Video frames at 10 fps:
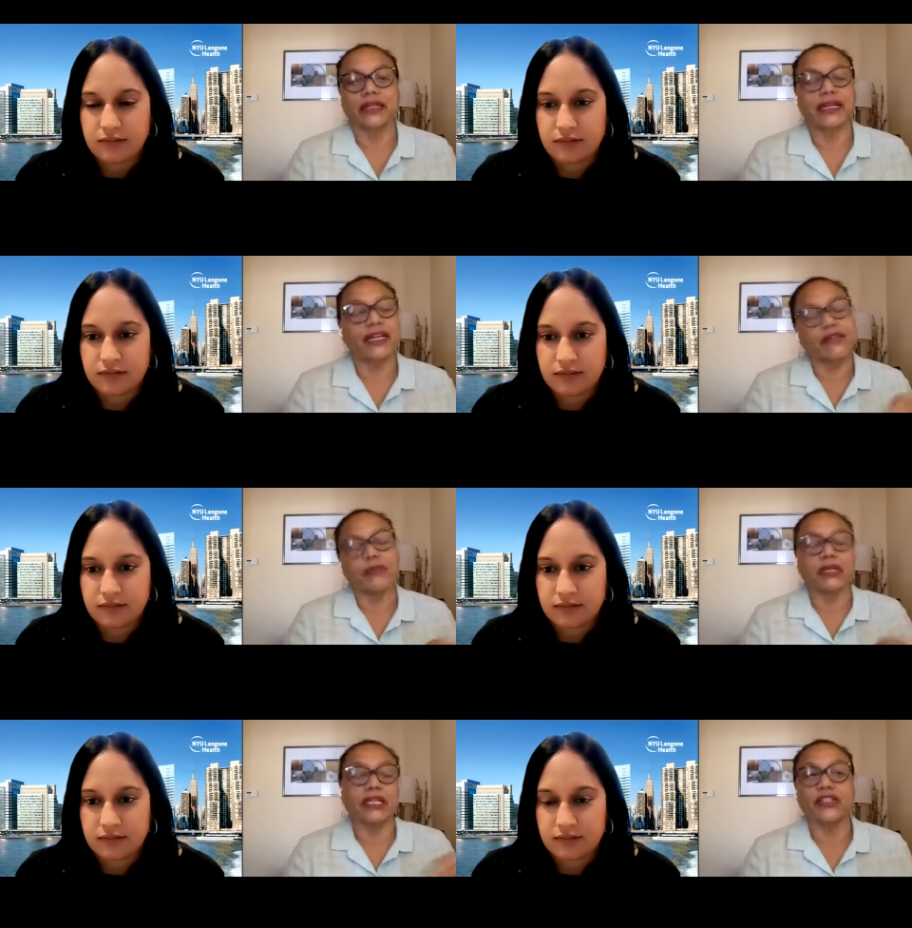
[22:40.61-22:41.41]
Speaker 1: Not
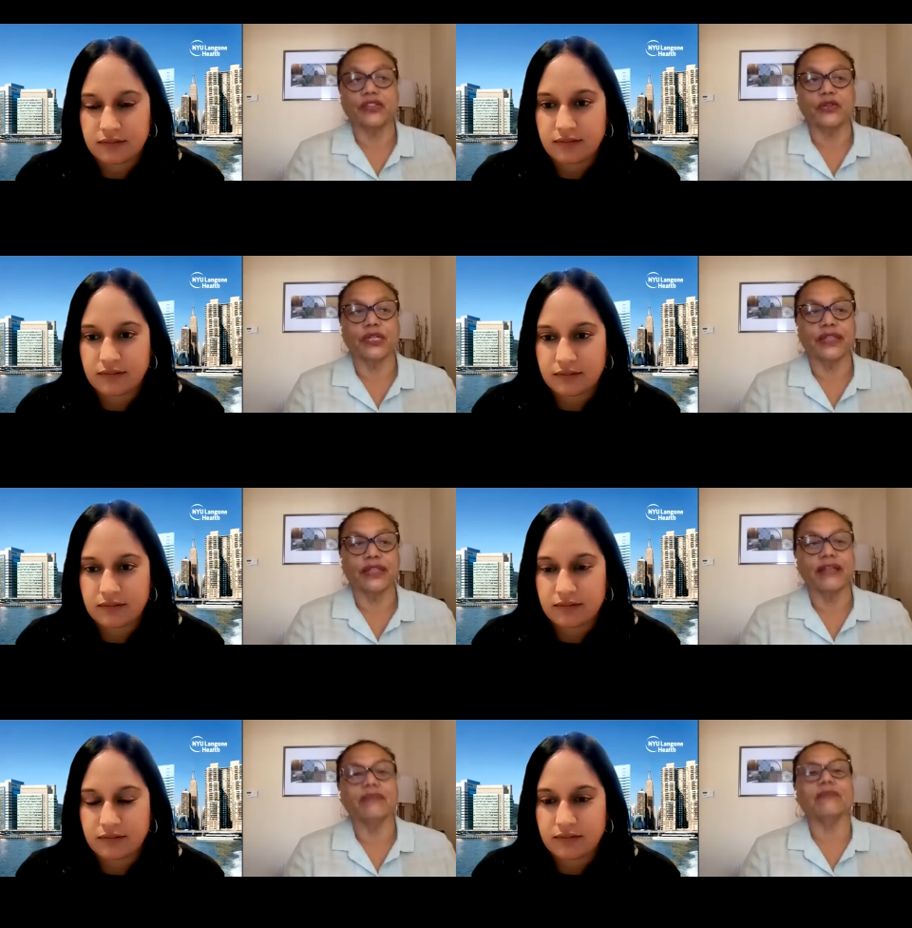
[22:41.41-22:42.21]
everybody can do
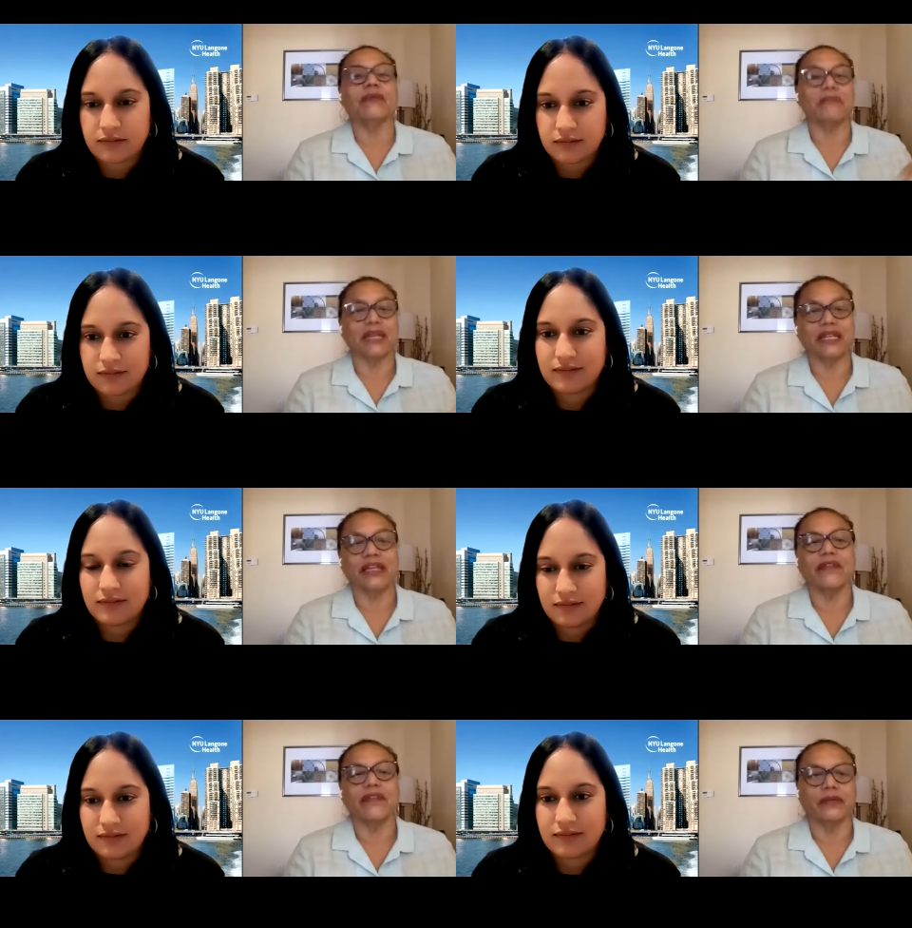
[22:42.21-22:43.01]
anything, but
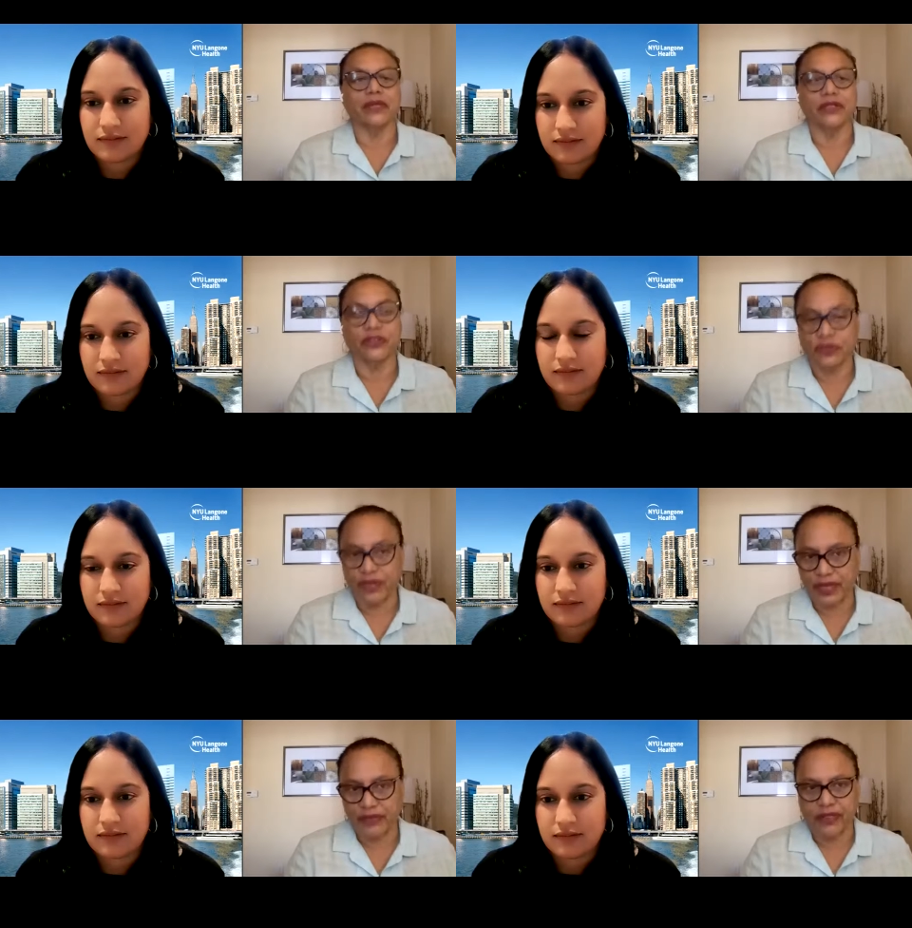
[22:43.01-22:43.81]
many of them can do
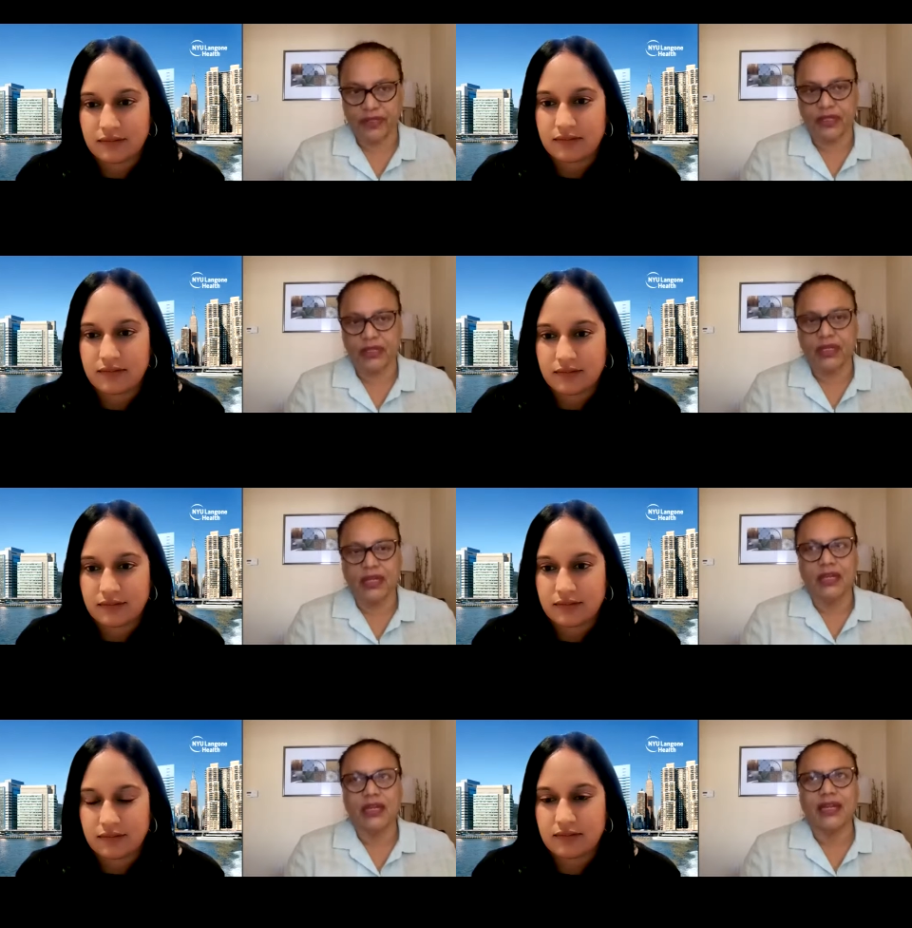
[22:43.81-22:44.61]
everything.
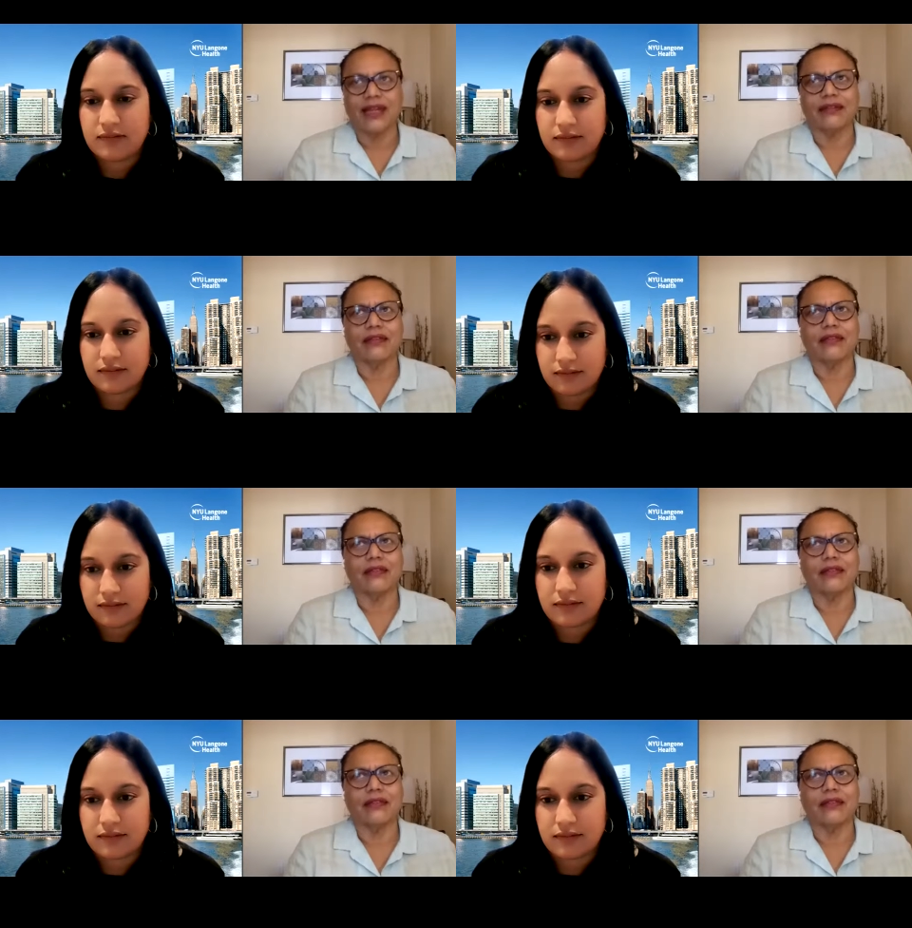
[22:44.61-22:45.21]
Mm-hmm. And